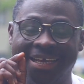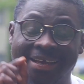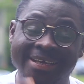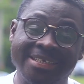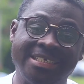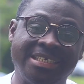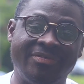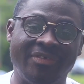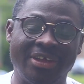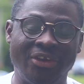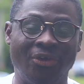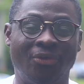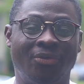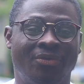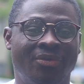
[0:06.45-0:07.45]
In this
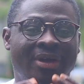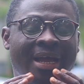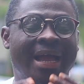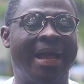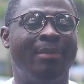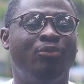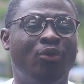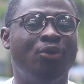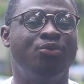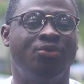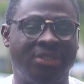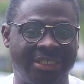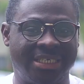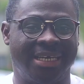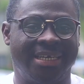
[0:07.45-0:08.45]
video, I'm going to
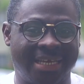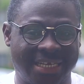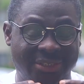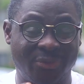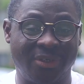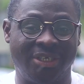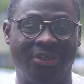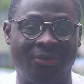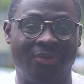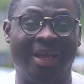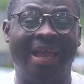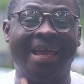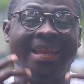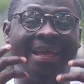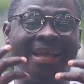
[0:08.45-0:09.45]
share that with you
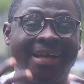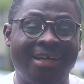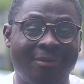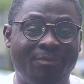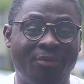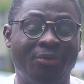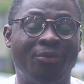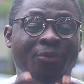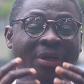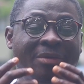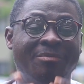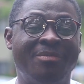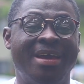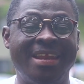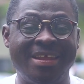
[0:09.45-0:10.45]
and help you with
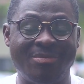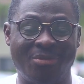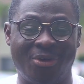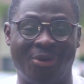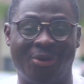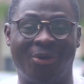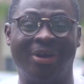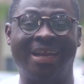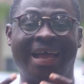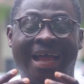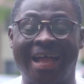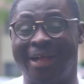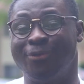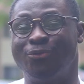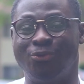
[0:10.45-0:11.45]
many more on
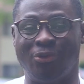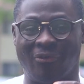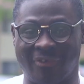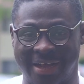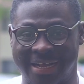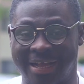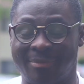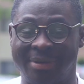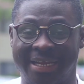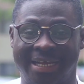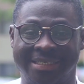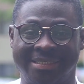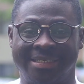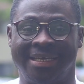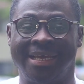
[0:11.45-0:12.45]
how to overcome
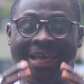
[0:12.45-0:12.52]
that,